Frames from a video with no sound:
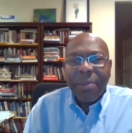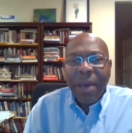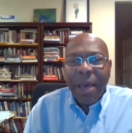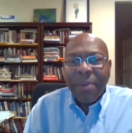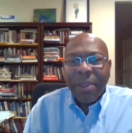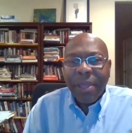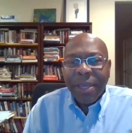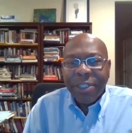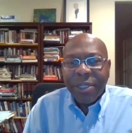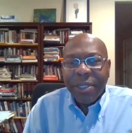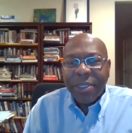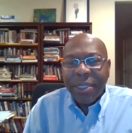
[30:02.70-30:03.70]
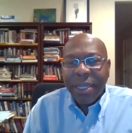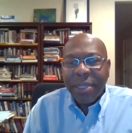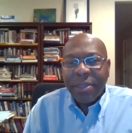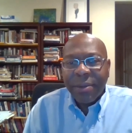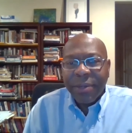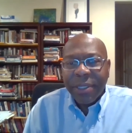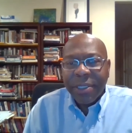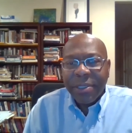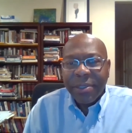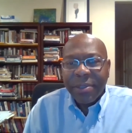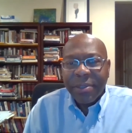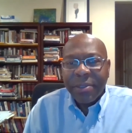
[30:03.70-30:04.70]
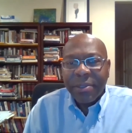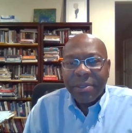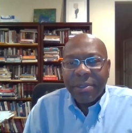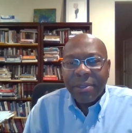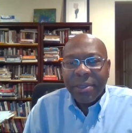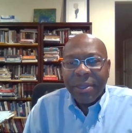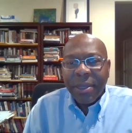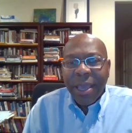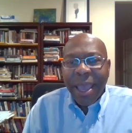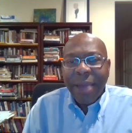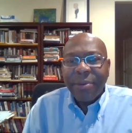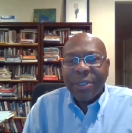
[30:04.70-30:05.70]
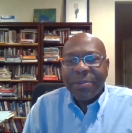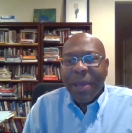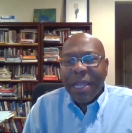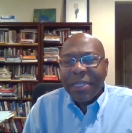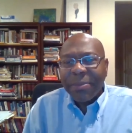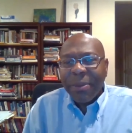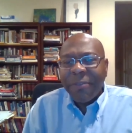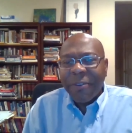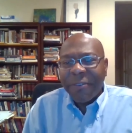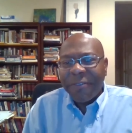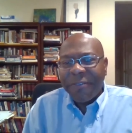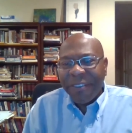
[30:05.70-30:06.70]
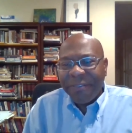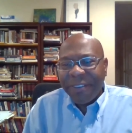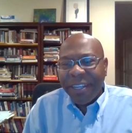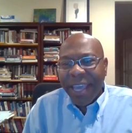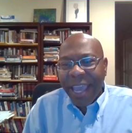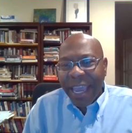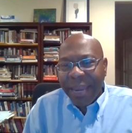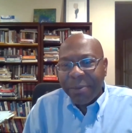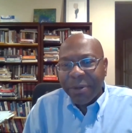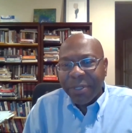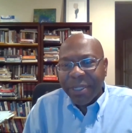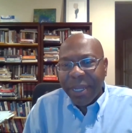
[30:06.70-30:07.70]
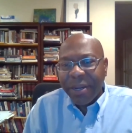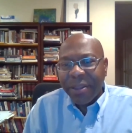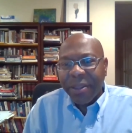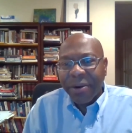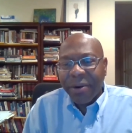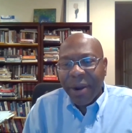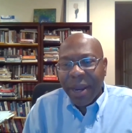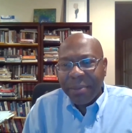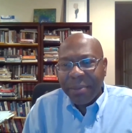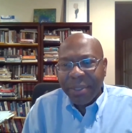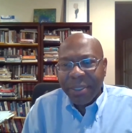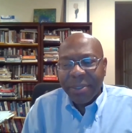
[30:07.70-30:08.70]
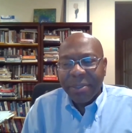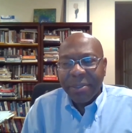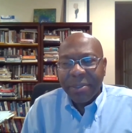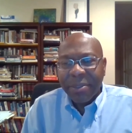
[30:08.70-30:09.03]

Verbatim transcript: population in Saint Louis and responsible for fifty-eight percent of the crimes?"